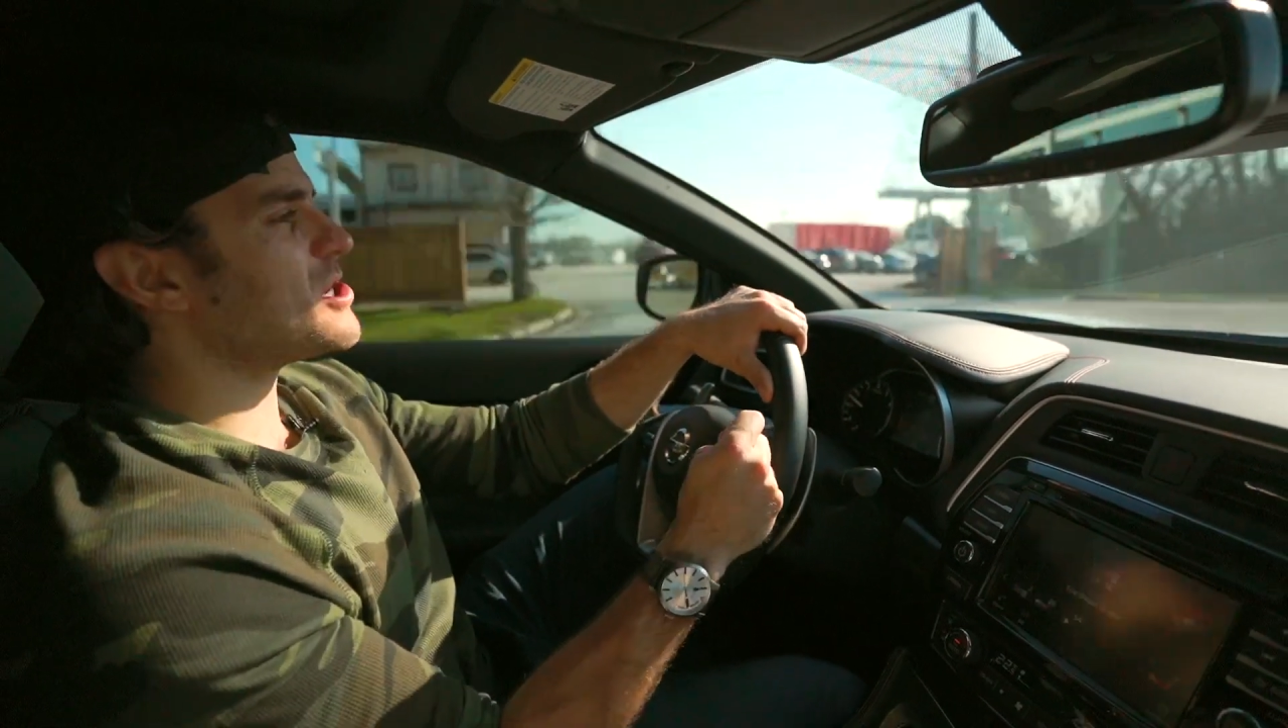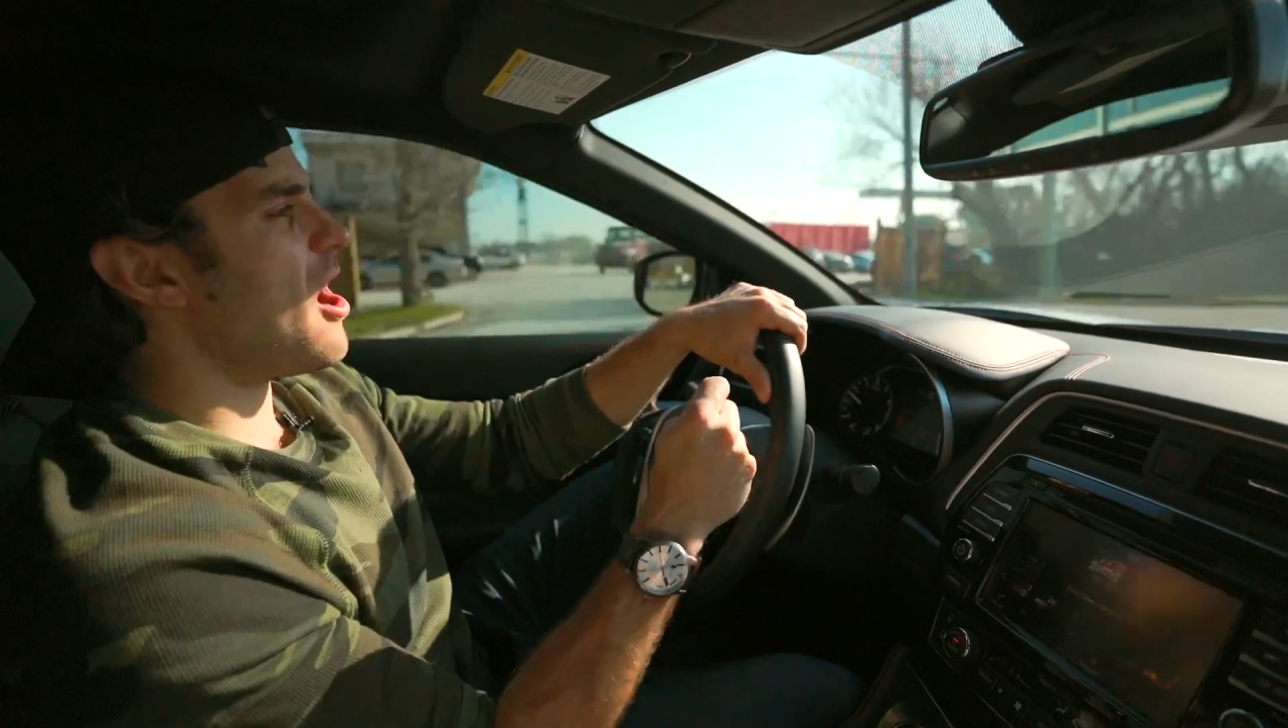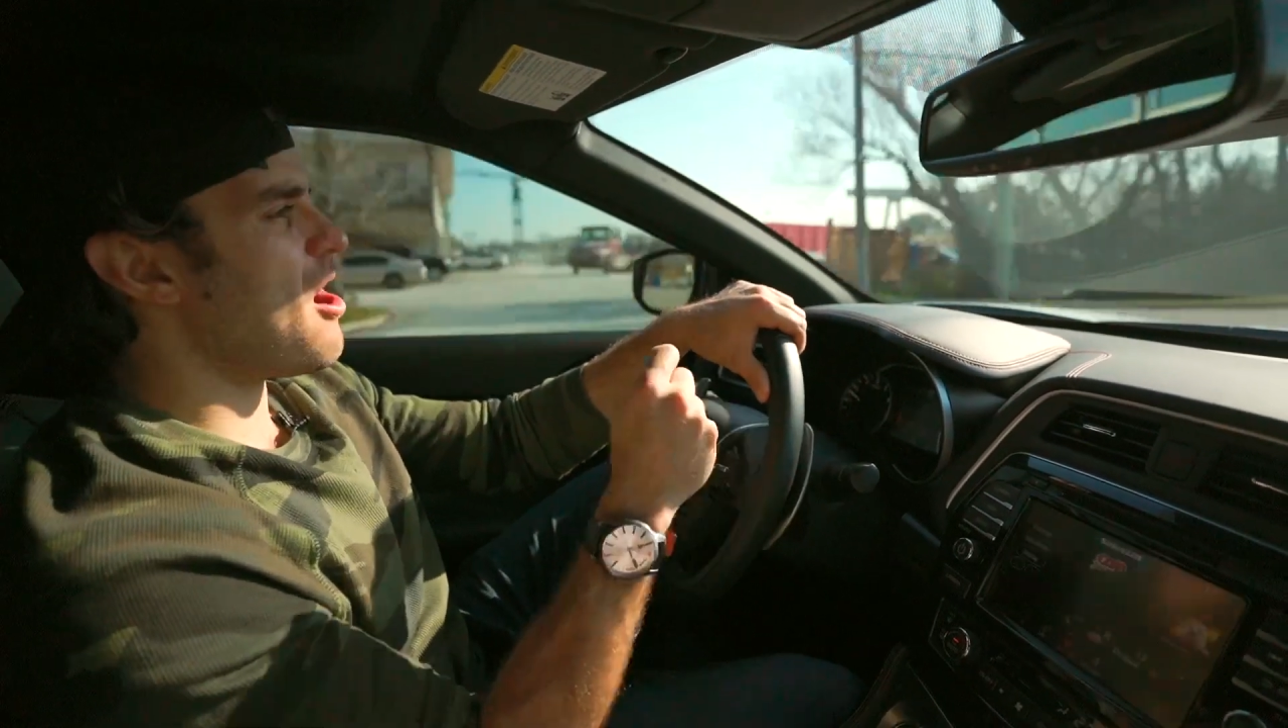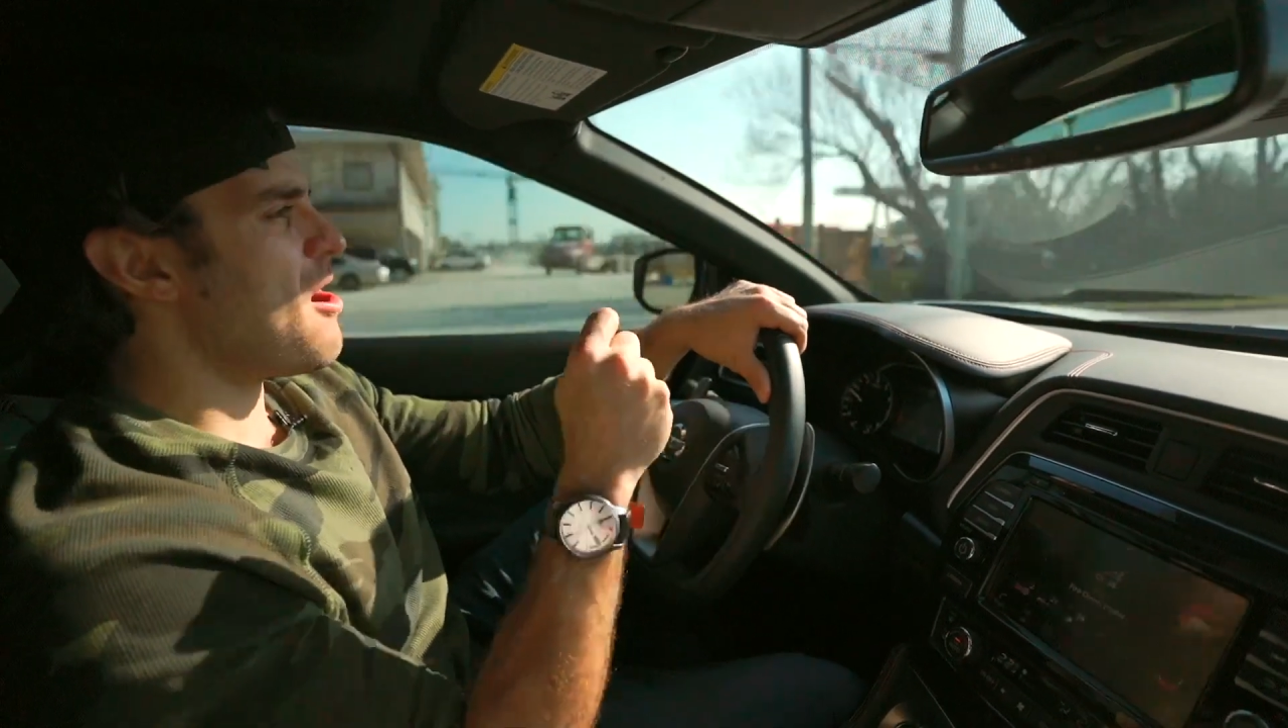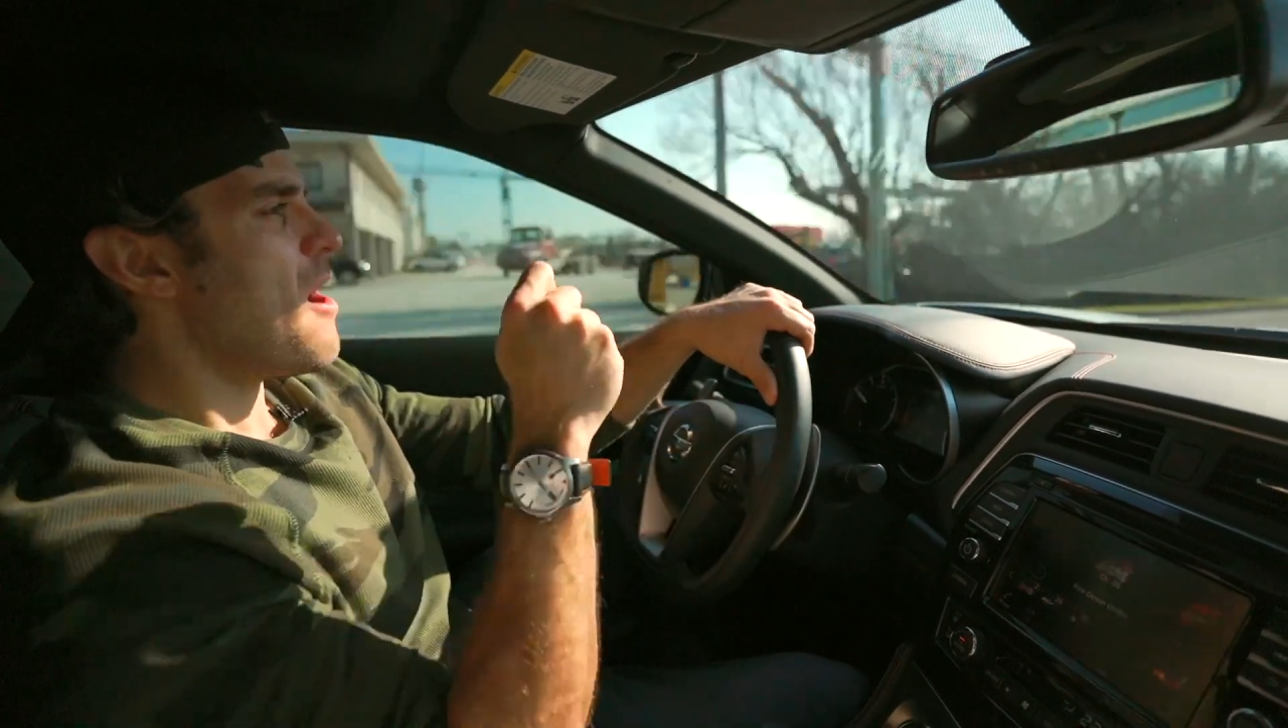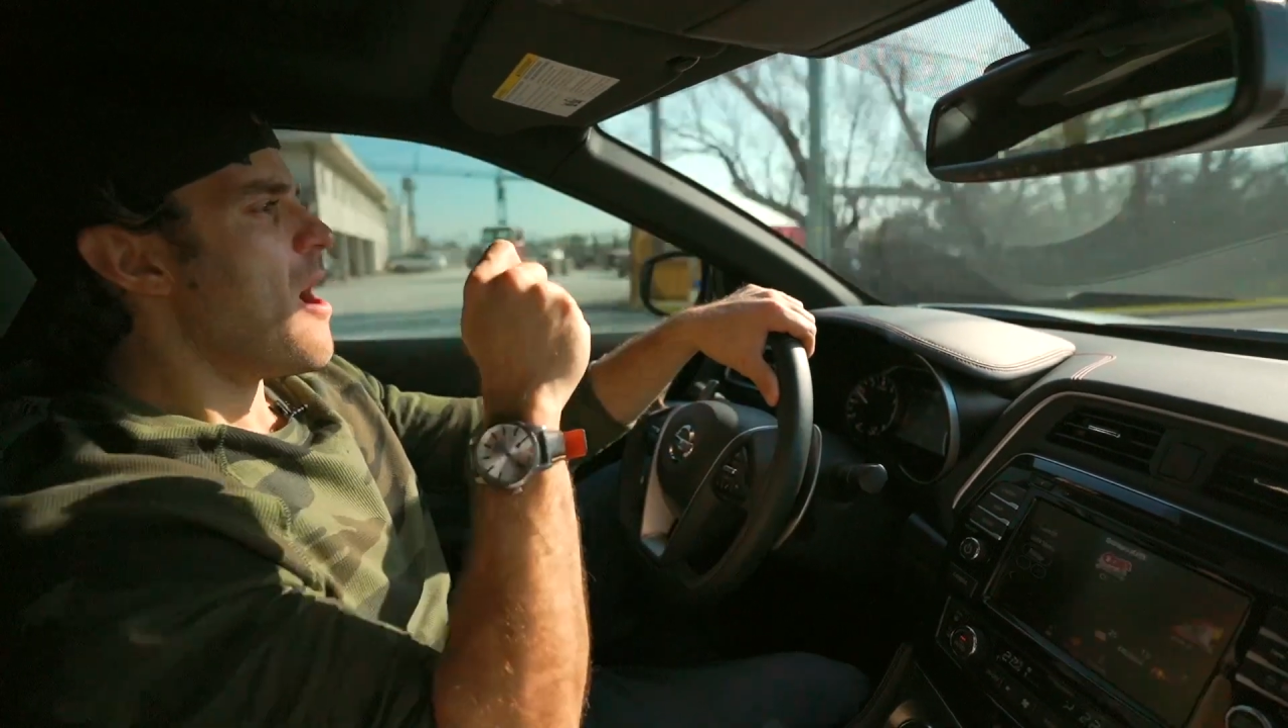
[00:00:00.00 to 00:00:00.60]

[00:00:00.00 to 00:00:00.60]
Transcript: car.